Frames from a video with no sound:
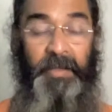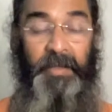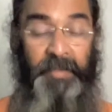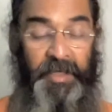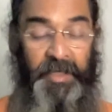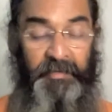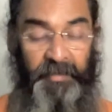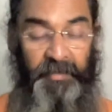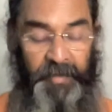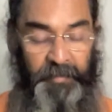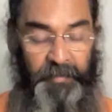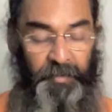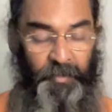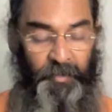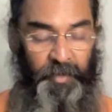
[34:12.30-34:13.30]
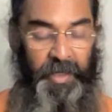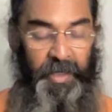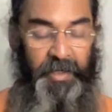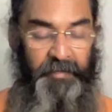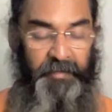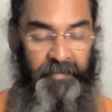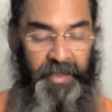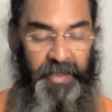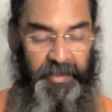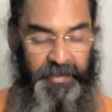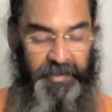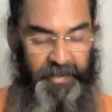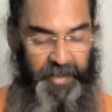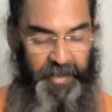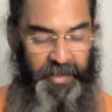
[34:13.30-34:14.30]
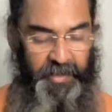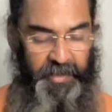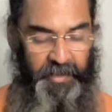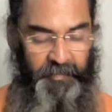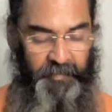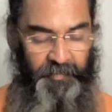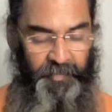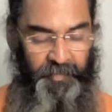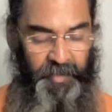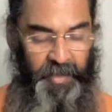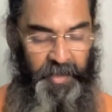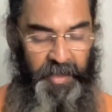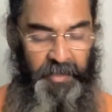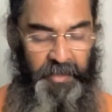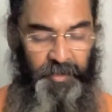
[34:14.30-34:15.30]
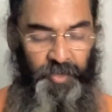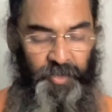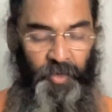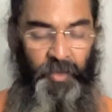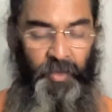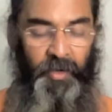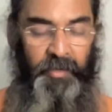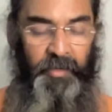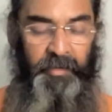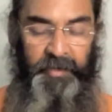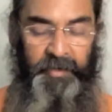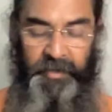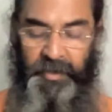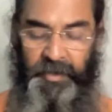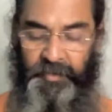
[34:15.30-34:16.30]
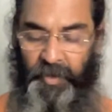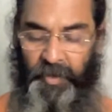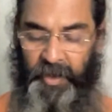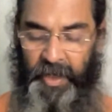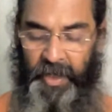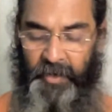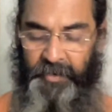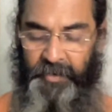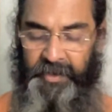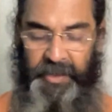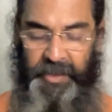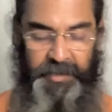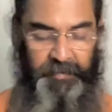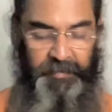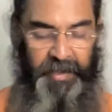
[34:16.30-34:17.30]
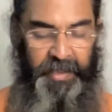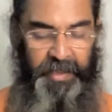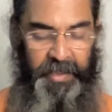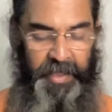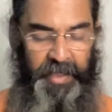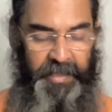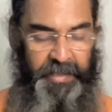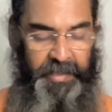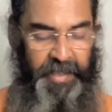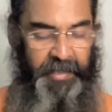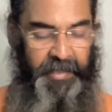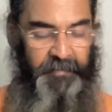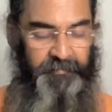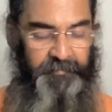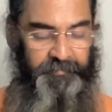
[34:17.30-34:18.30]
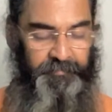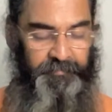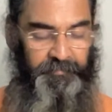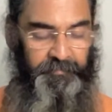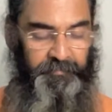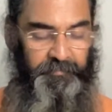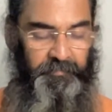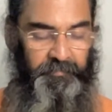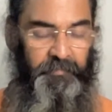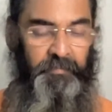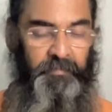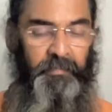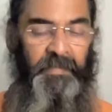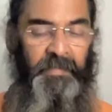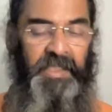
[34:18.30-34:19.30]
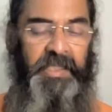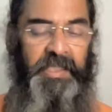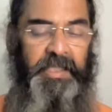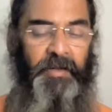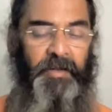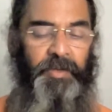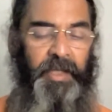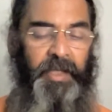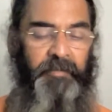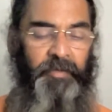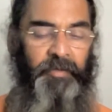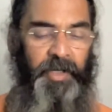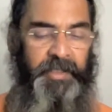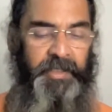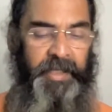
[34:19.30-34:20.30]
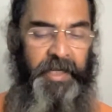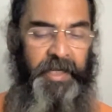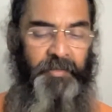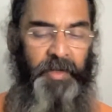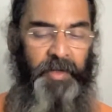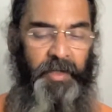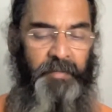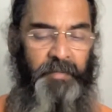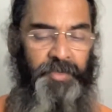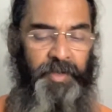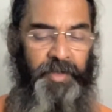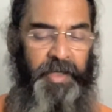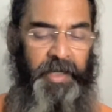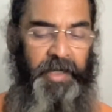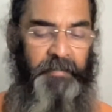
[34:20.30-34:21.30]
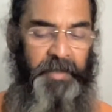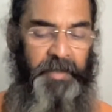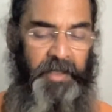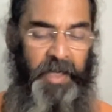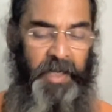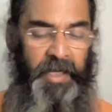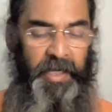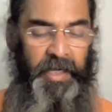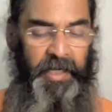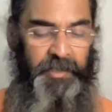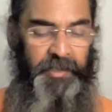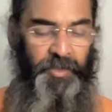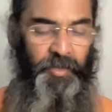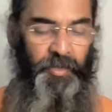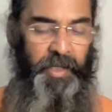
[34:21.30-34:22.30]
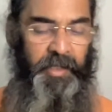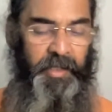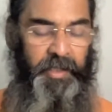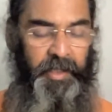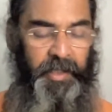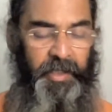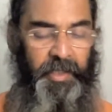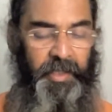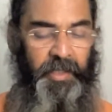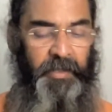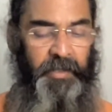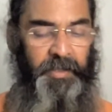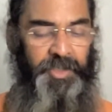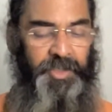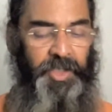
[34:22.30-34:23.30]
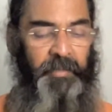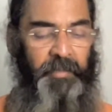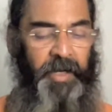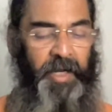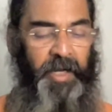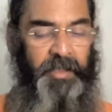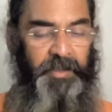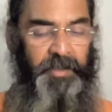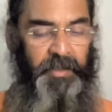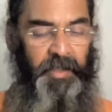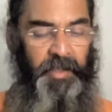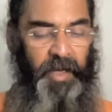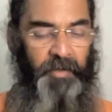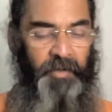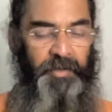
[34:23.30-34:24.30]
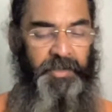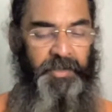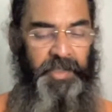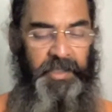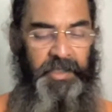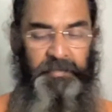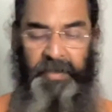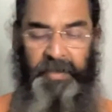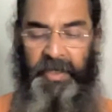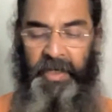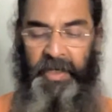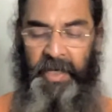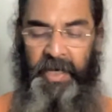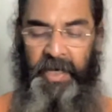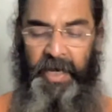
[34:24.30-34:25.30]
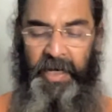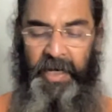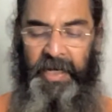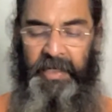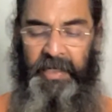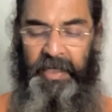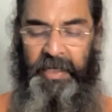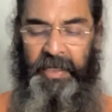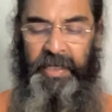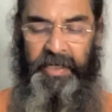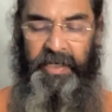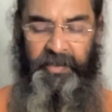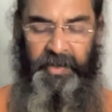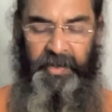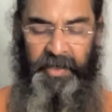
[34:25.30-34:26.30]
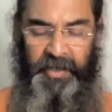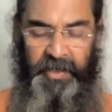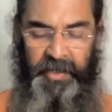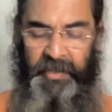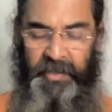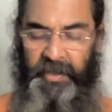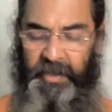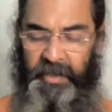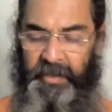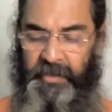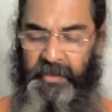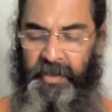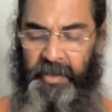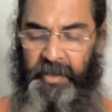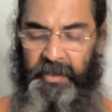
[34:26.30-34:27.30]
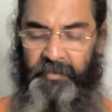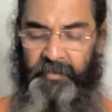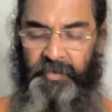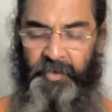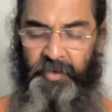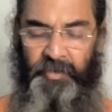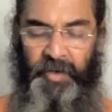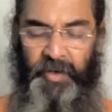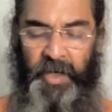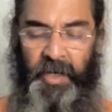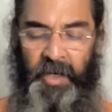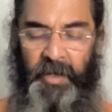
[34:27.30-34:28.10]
Many of the people were kind of in that state. So this is how he's explaining. And then this is how the 42nd one comes to an end. But let's look at the Kshemaraja. How does he explain? A little here and there, and there are a few,